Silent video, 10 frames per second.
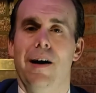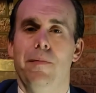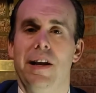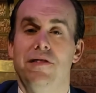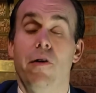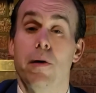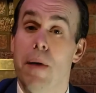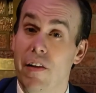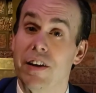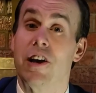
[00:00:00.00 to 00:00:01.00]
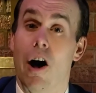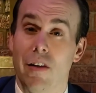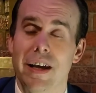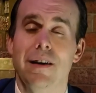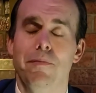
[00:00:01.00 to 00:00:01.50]
And it's very
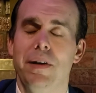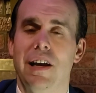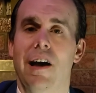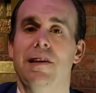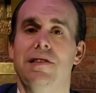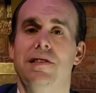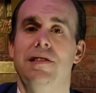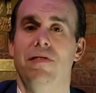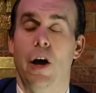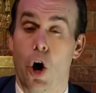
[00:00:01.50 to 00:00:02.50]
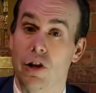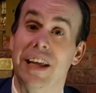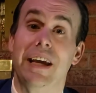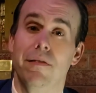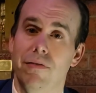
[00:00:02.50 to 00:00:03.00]
melancholy because they all
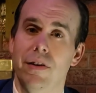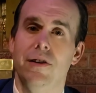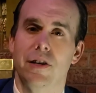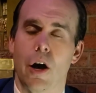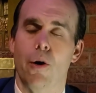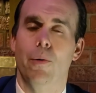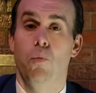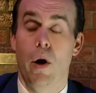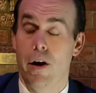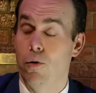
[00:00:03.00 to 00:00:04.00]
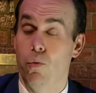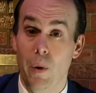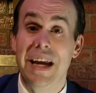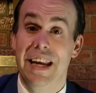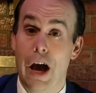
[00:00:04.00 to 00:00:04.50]
leave to go where
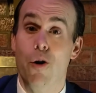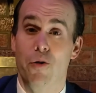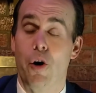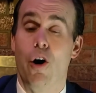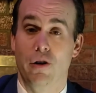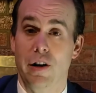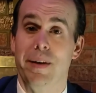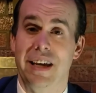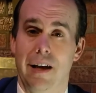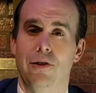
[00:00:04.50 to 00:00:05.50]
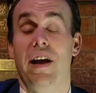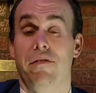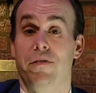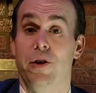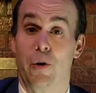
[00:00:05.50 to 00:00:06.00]
we know they're all going to be killed.
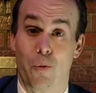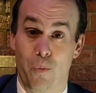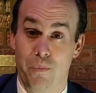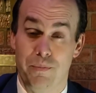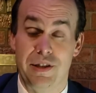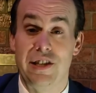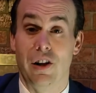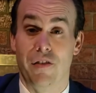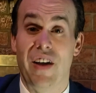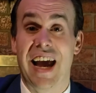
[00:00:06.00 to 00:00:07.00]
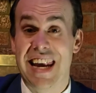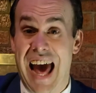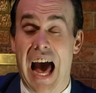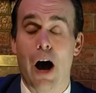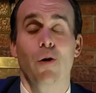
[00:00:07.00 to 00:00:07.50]
If you're still a fan
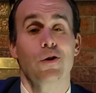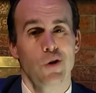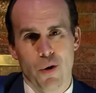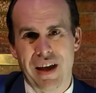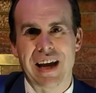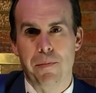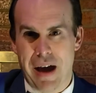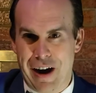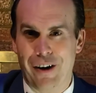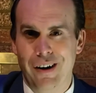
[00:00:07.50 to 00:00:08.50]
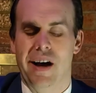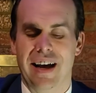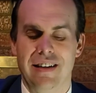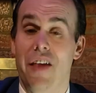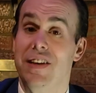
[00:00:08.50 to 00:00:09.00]
now, you know they get better.
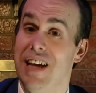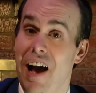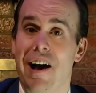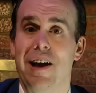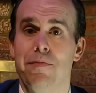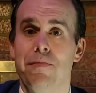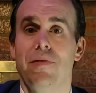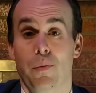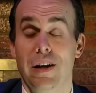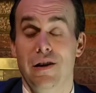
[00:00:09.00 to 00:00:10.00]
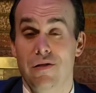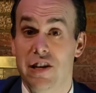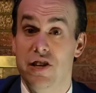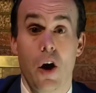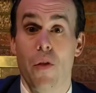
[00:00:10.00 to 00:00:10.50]
But at the time, we
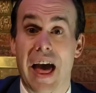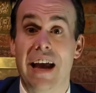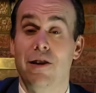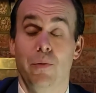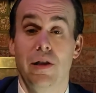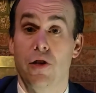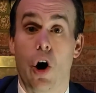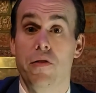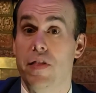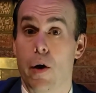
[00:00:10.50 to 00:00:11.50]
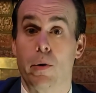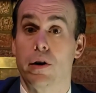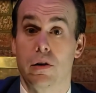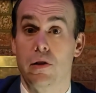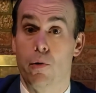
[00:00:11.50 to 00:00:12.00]
didn't know that, and we thought that
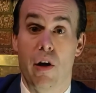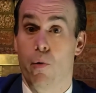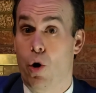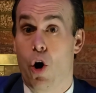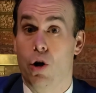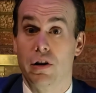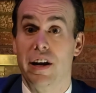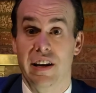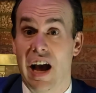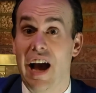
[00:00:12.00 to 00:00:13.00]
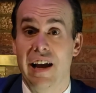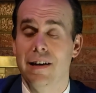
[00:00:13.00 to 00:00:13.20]
they were all going to die.